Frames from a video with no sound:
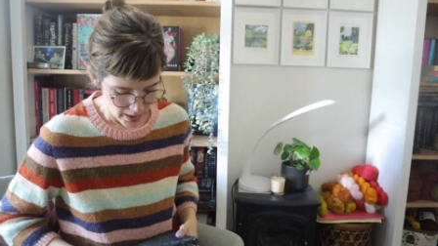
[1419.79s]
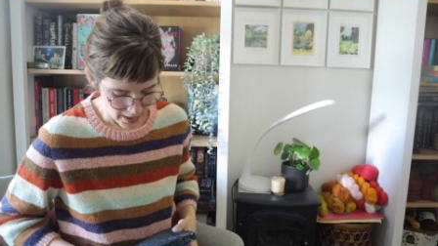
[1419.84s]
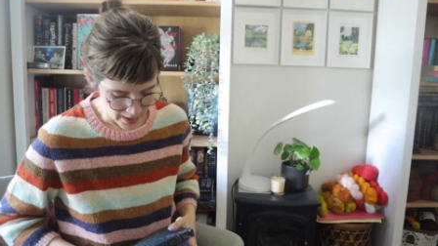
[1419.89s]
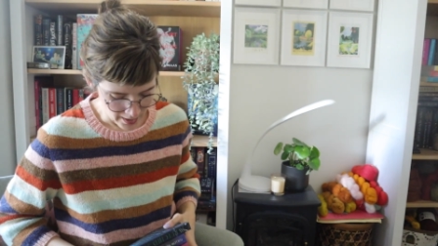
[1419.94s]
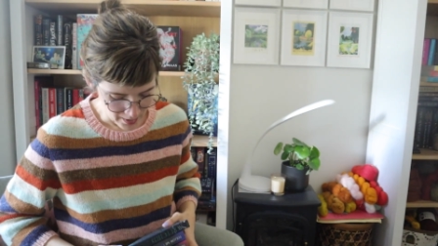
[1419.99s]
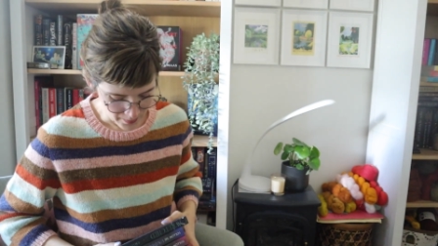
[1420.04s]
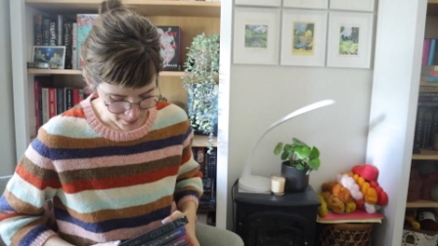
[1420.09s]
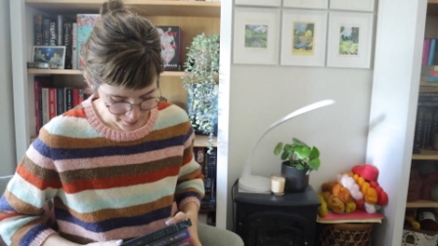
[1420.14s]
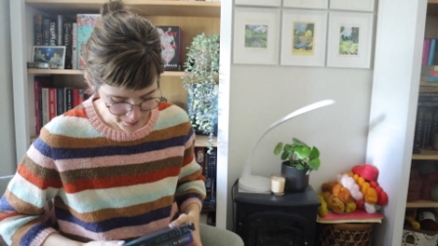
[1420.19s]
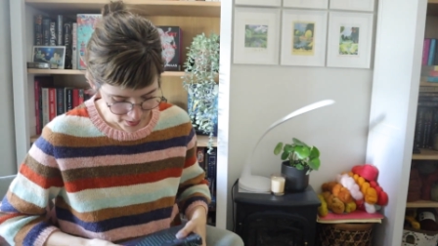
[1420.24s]

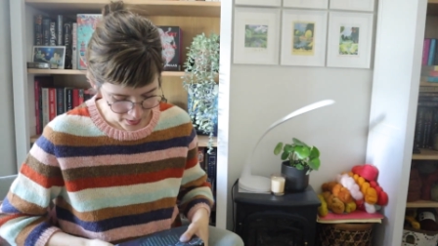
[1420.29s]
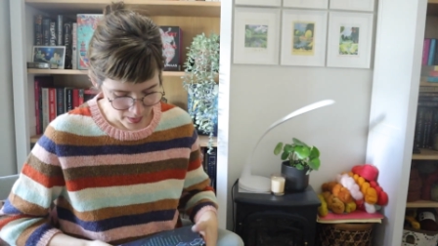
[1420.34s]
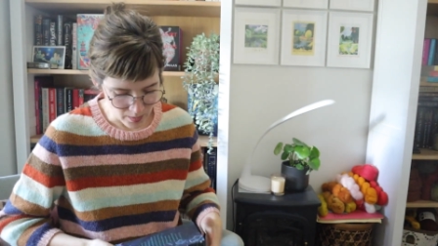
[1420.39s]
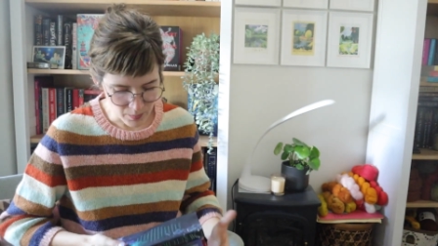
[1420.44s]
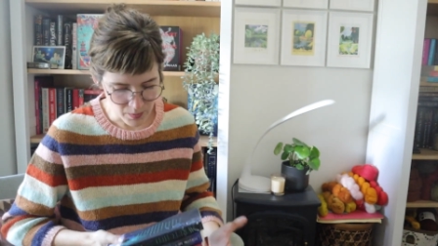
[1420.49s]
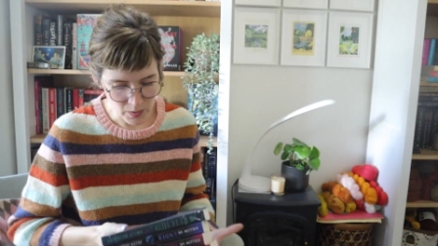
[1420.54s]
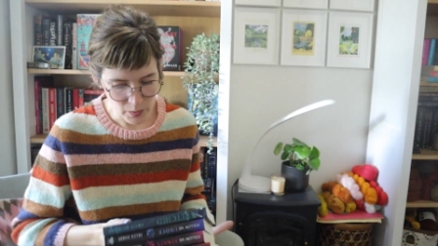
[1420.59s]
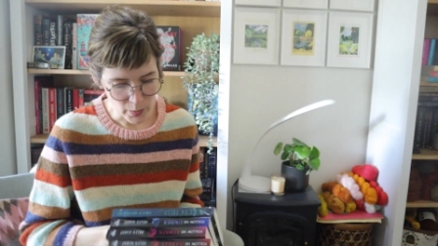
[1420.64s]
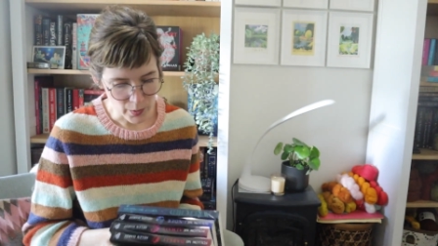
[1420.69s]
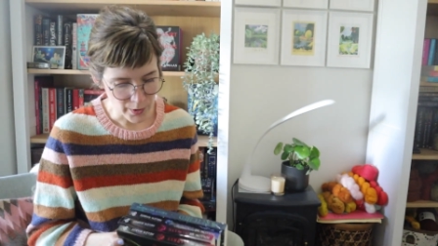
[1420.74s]
I
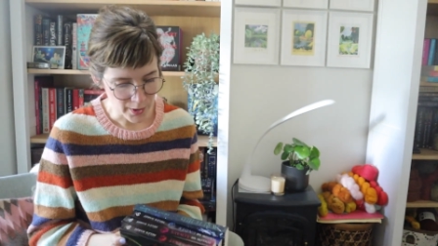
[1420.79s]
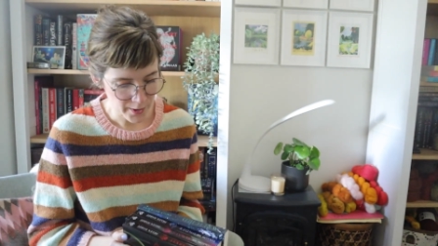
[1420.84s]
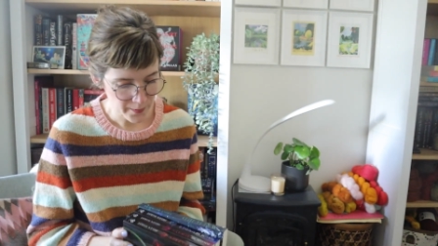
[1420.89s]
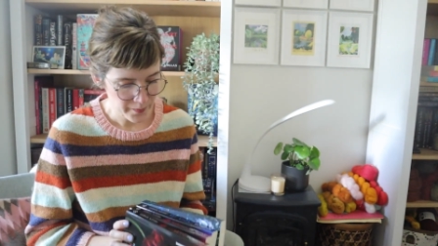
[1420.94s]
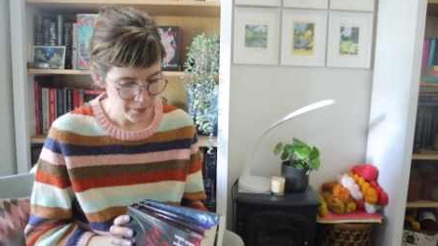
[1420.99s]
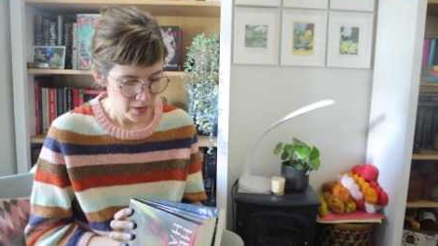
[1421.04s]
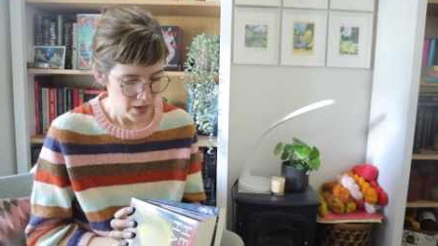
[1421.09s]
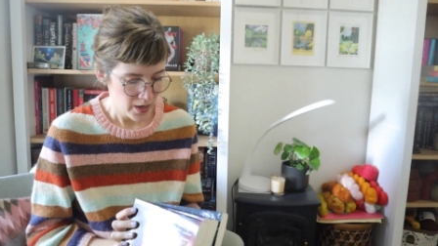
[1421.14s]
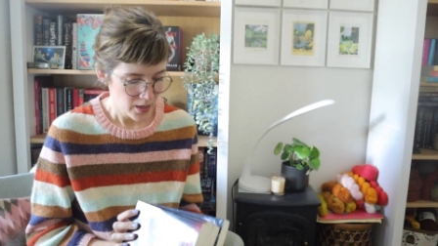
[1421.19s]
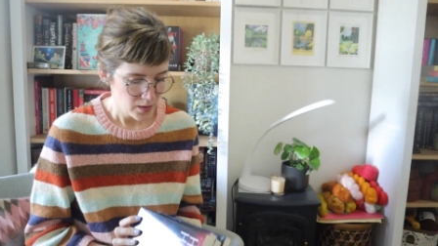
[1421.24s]
am a
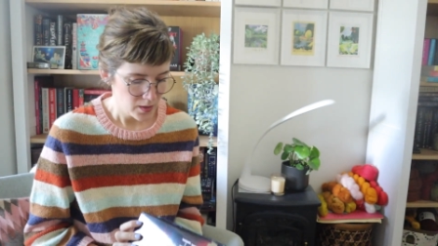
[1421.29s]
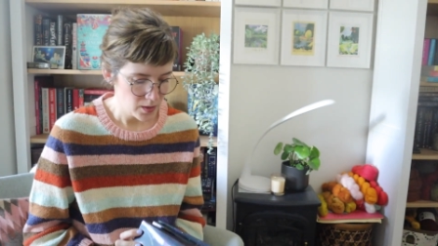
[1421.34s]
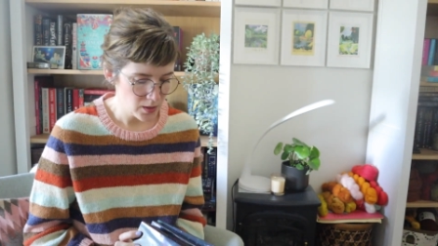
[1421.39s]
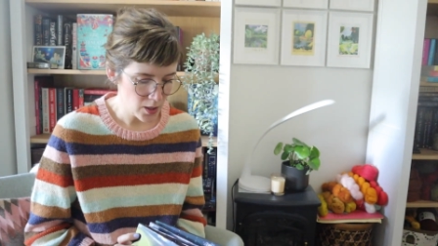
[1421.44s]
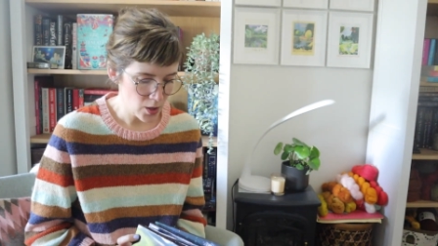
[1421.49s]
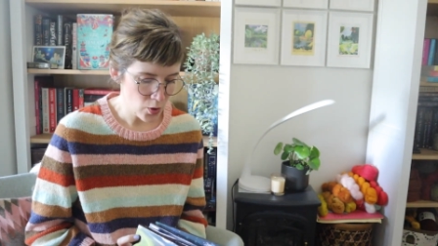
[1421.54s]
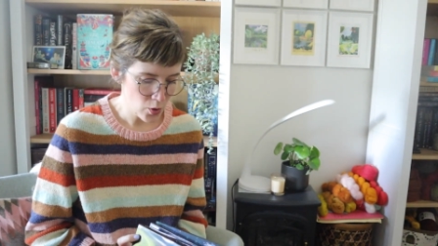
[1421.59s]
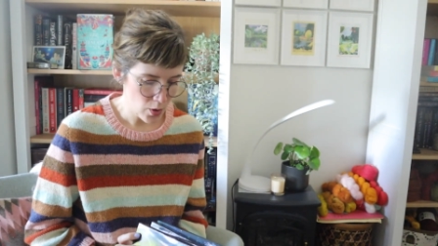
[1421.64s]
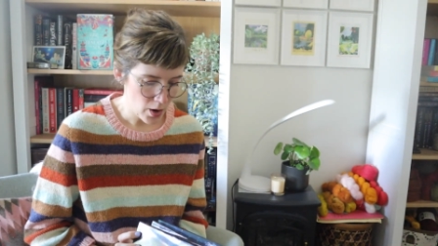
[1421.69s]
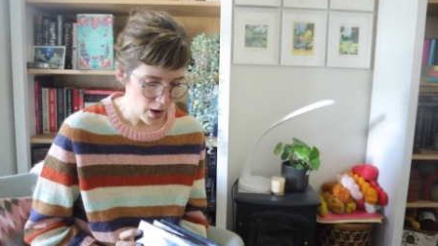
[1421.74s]
swooner.
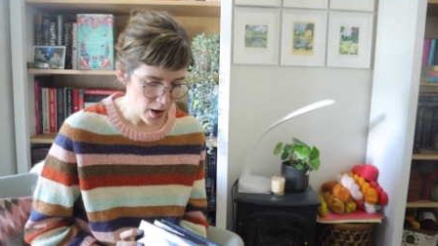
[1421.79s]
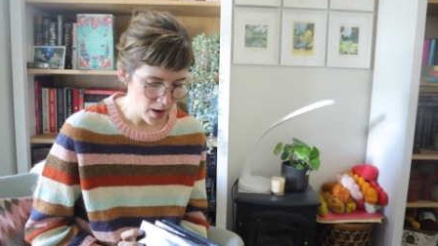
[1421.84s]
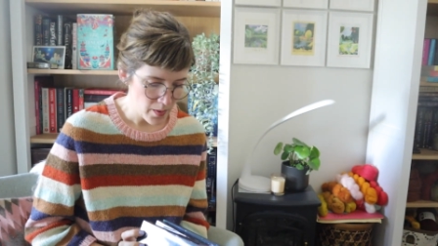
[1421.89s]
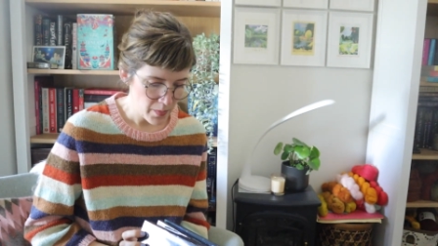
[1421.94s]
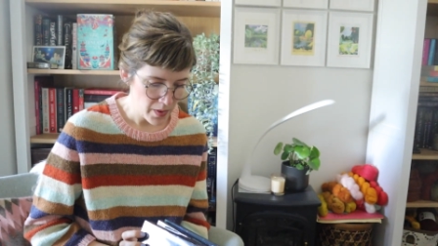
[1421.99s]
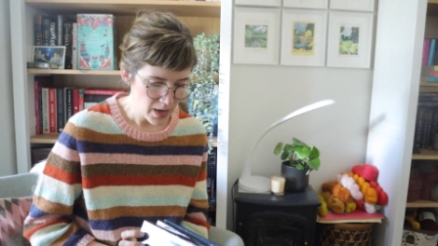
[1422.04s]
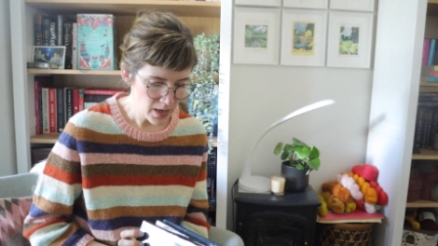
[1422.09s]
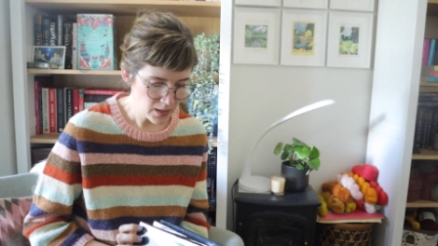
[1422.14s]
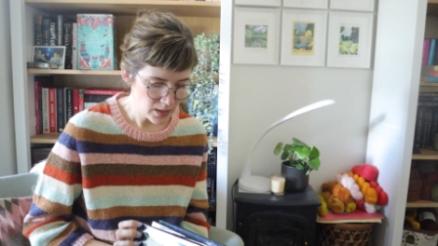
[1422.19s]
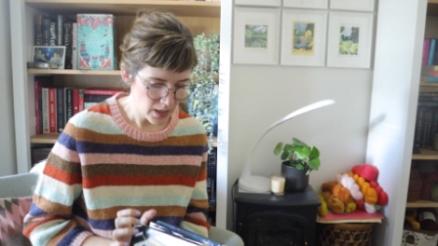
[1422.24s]
So I
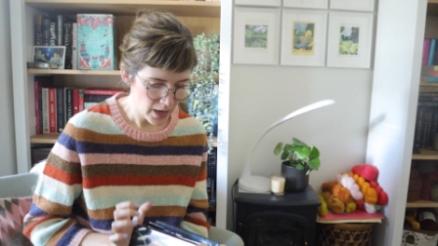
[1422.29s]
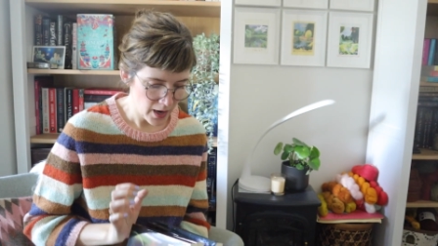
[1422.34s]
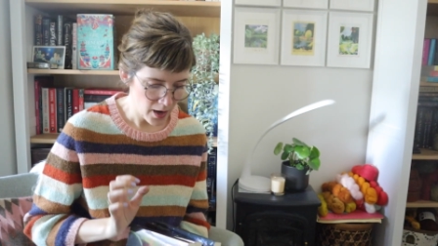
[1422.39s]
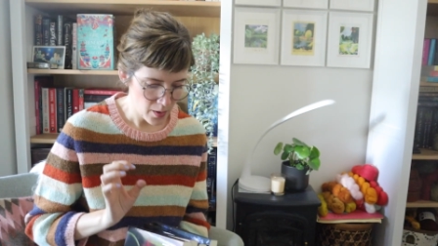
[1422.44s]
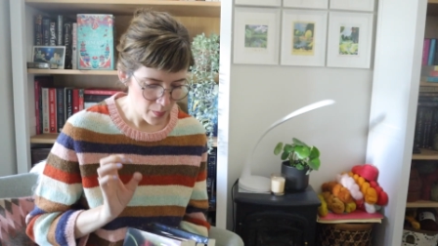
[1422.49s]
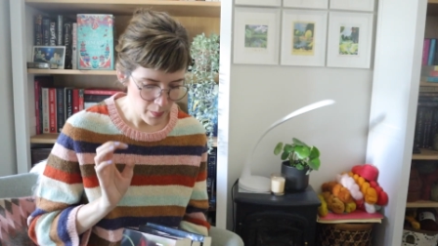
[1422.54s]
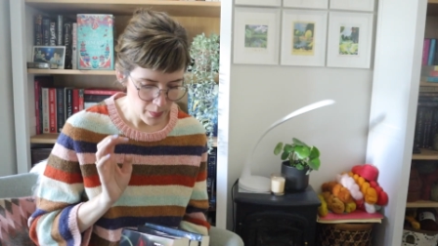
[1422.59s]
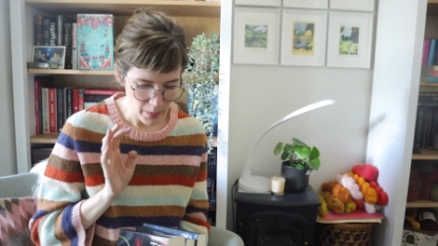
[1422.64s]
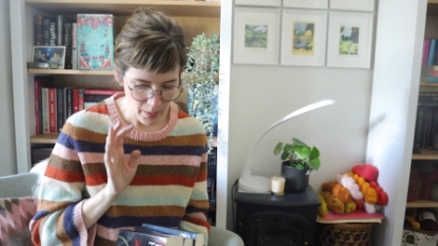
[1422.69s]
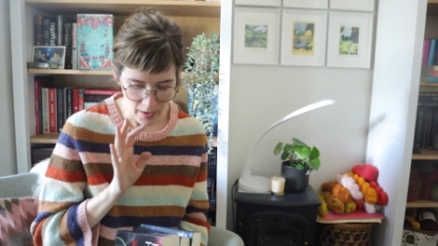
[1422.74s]
picked
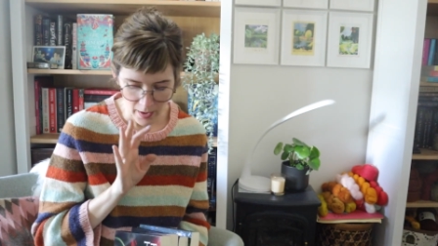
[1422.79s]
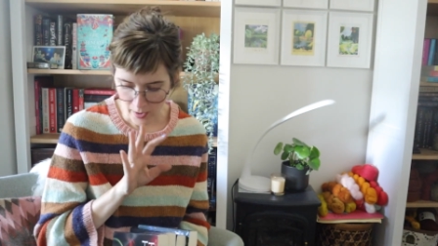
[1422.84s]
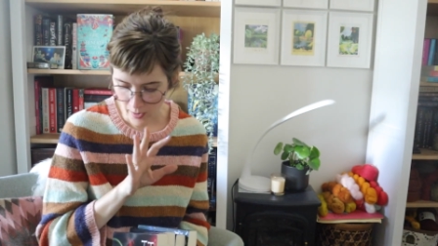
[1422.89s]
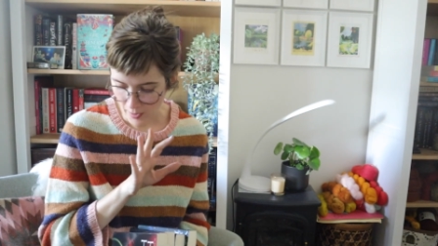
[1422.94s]
up